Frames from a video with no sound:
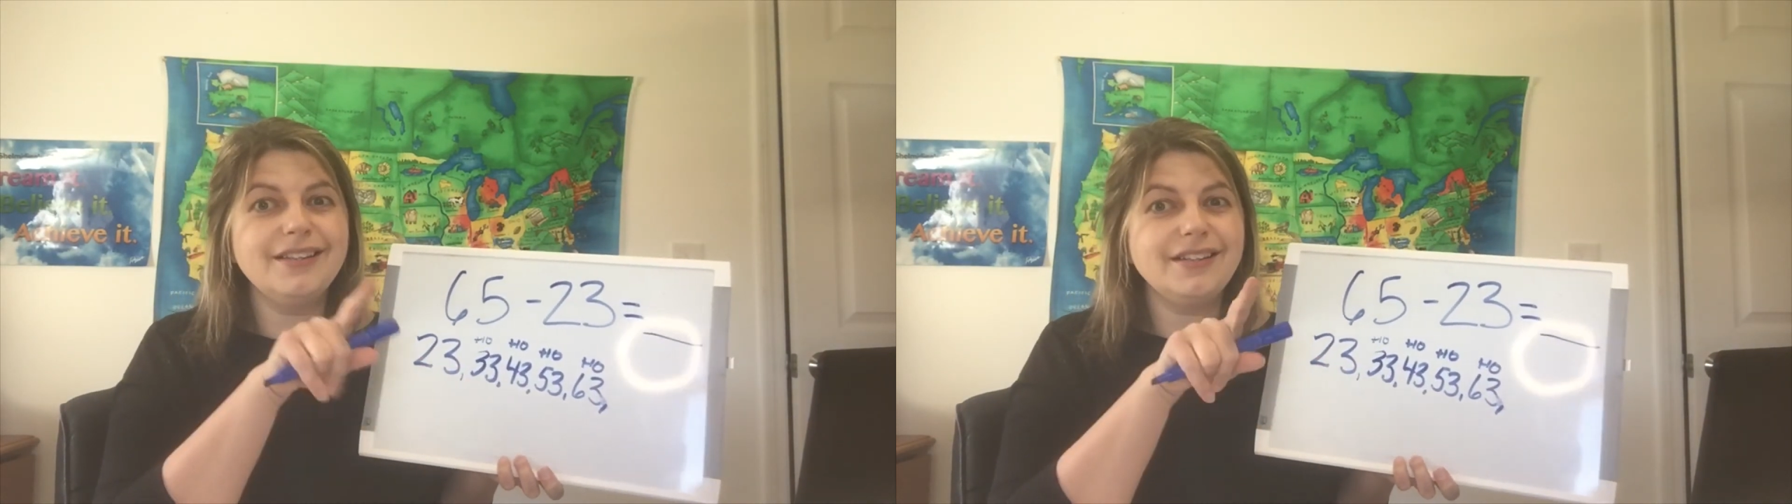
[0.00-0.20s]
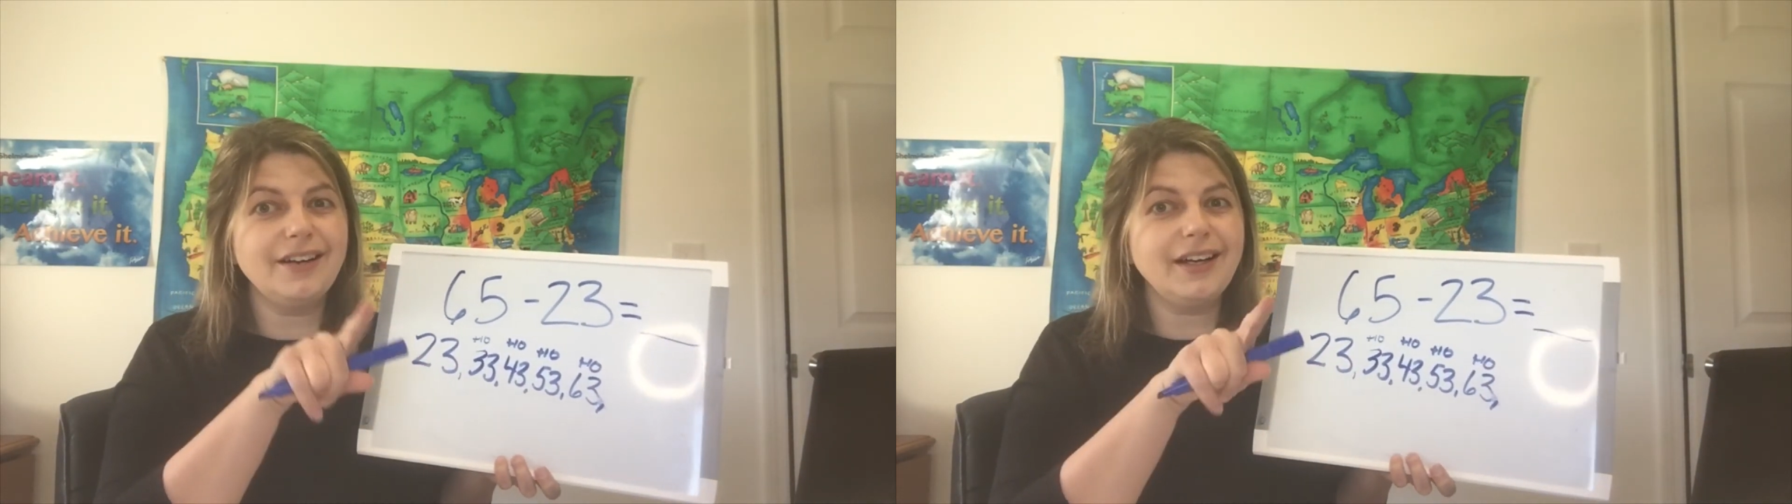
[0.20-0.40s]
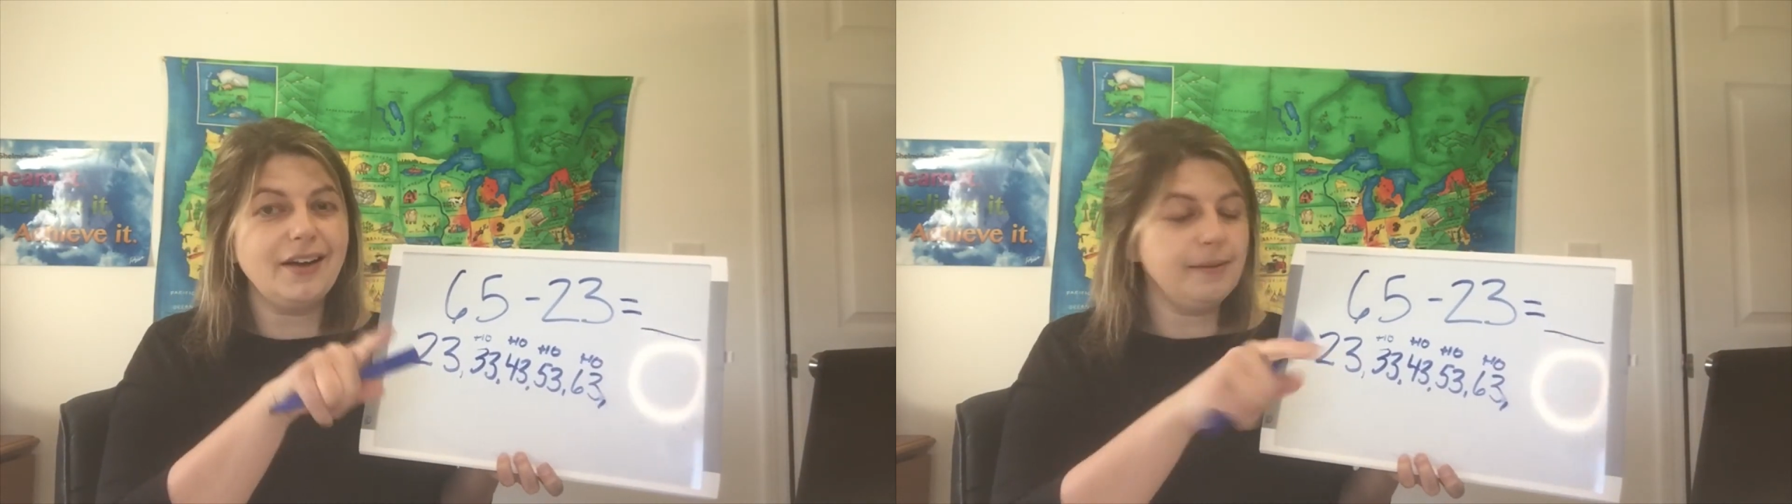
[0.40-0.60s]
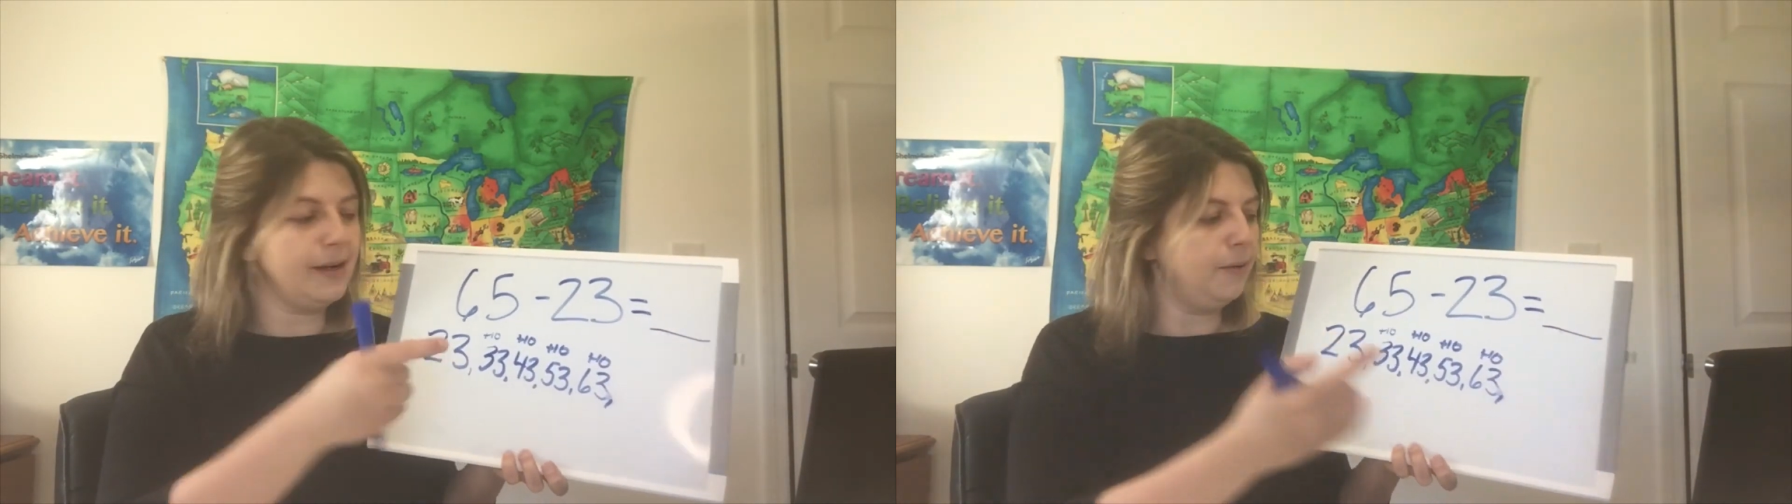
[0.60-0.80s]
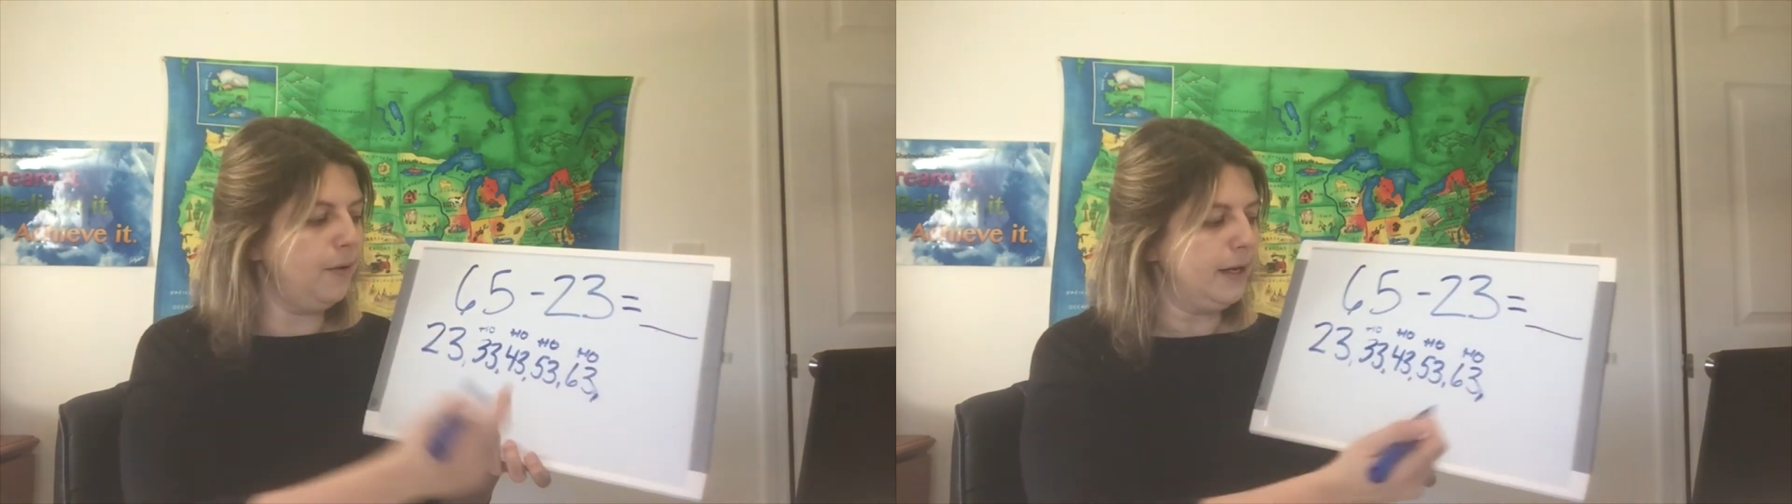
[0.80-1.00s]
and start counting
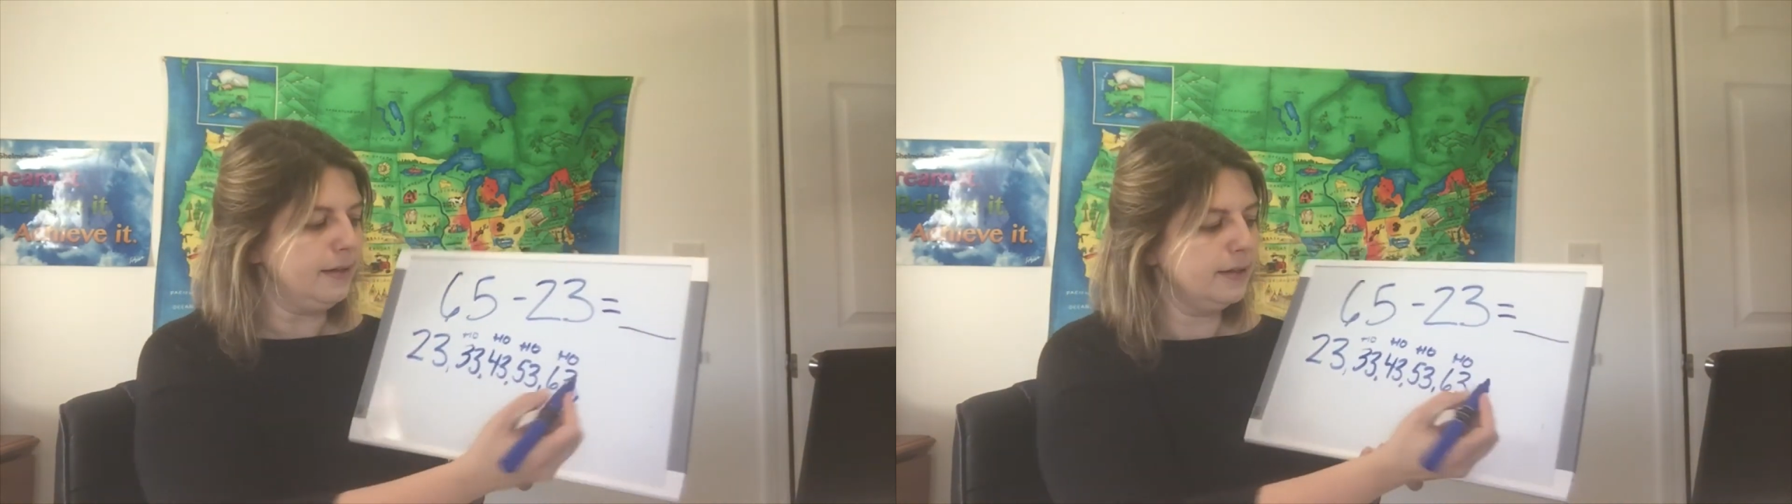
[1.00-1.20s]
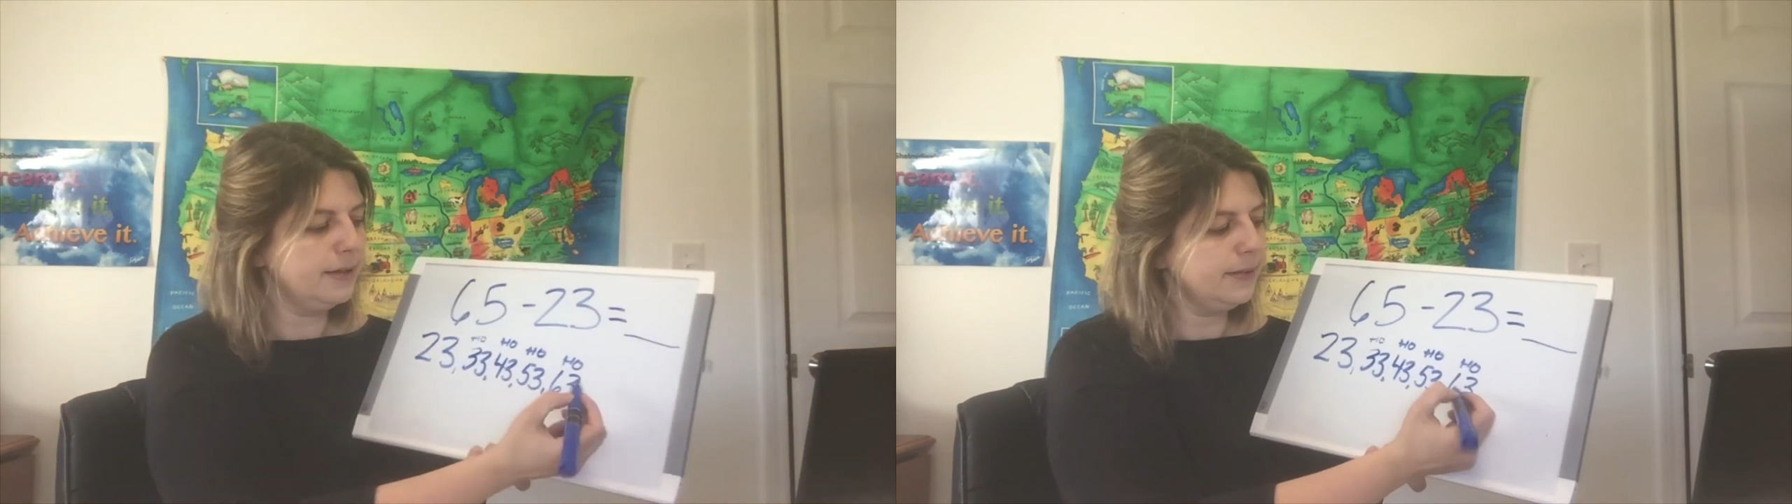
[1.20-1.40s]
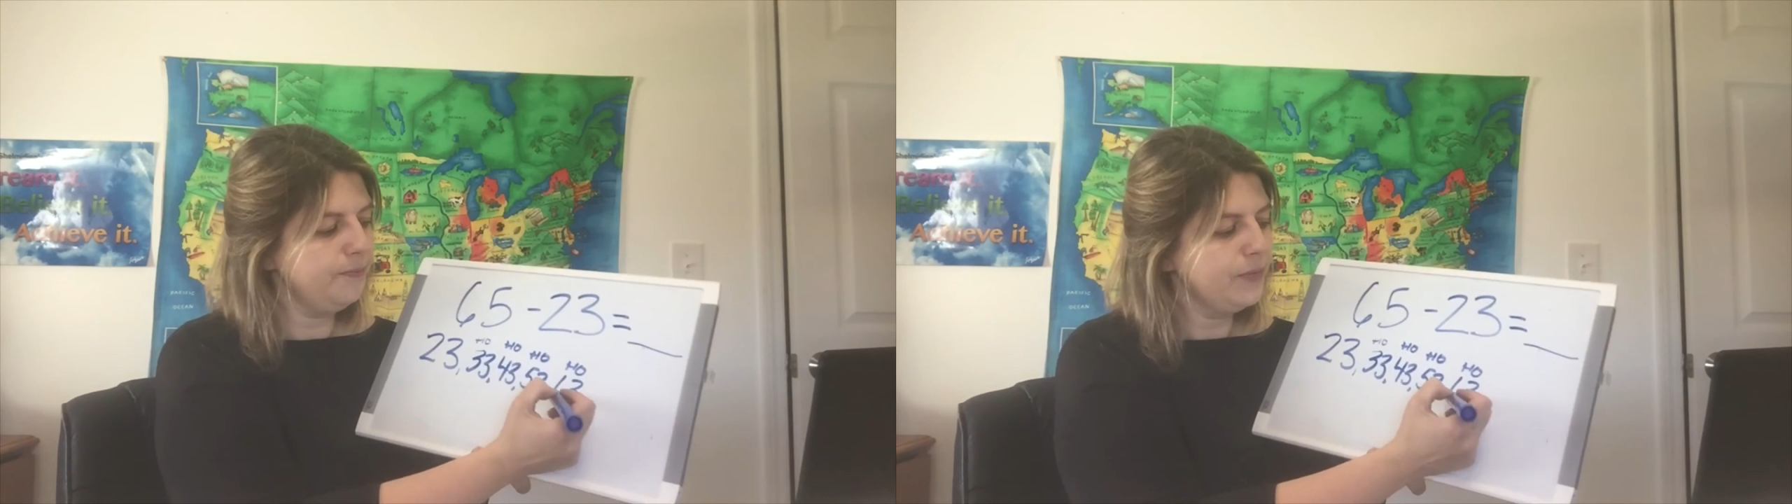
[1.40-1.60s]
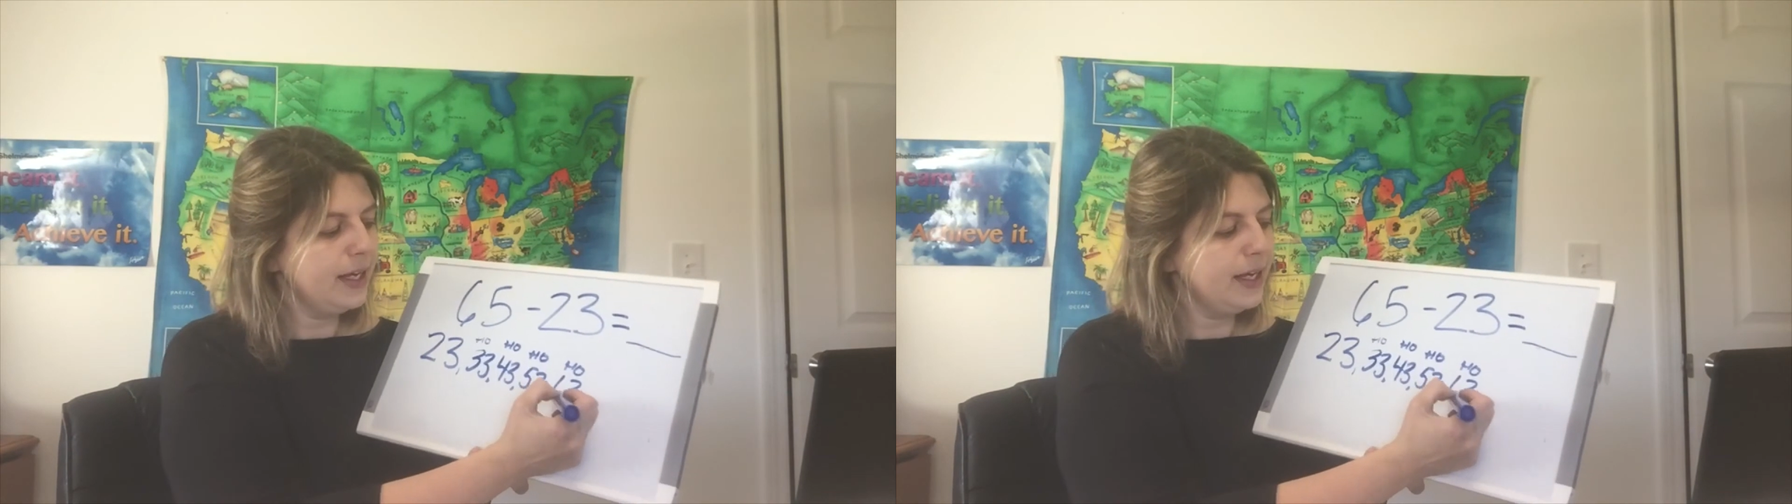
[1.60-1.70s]
by ones.